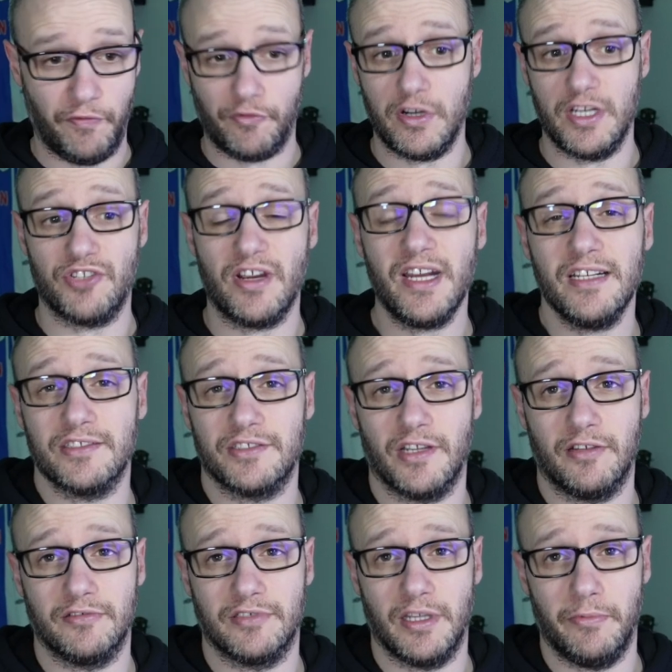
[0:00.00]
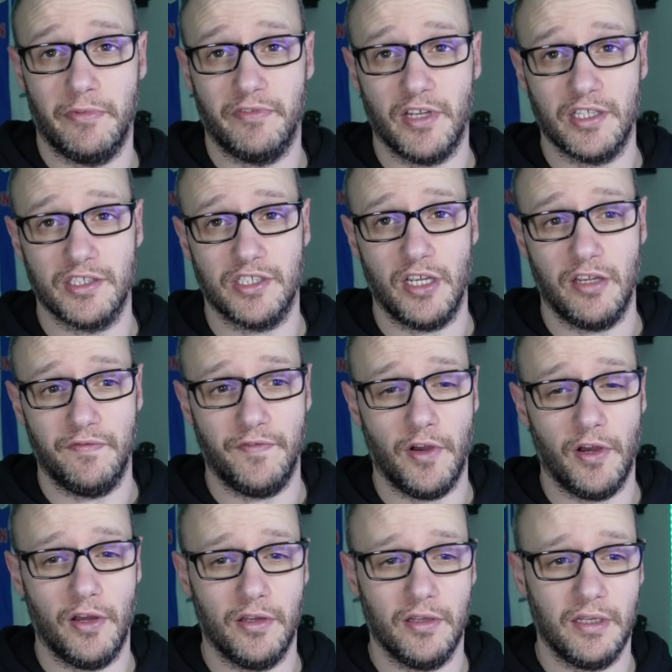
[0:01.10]
the three training cycles that we've done so
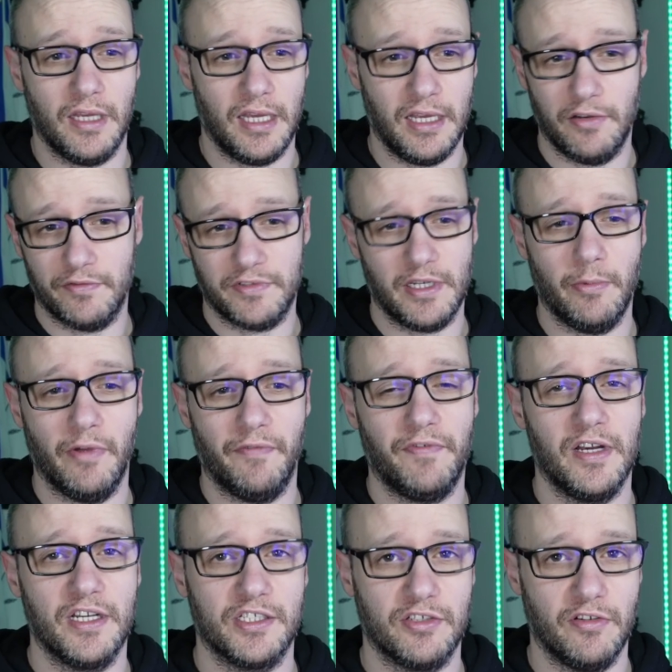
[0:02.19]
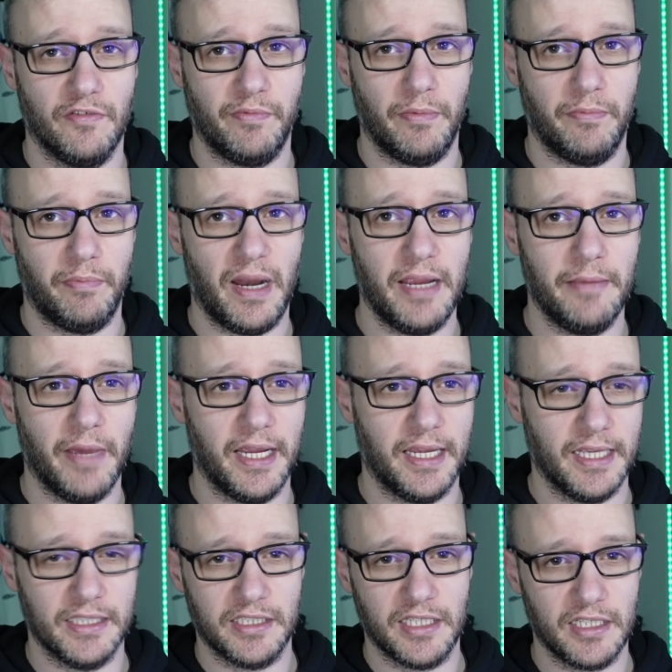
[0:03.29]
far. And obviously, we're finishing off with
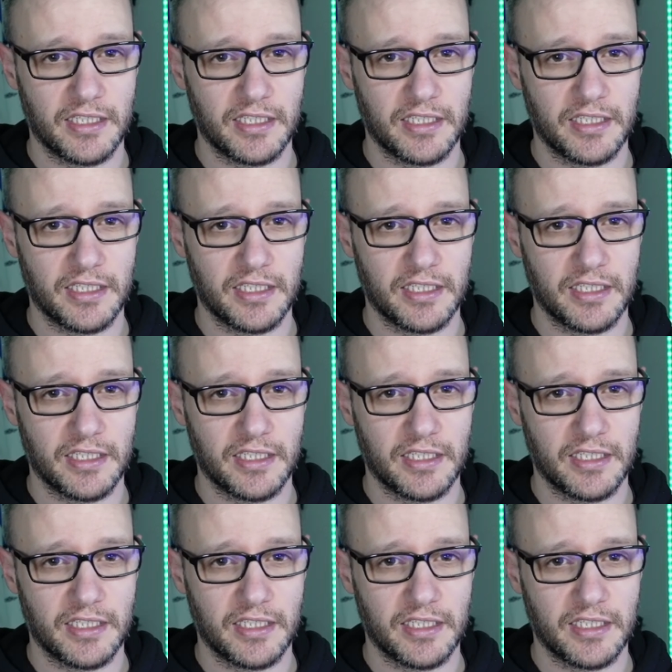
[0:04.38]
playmaking.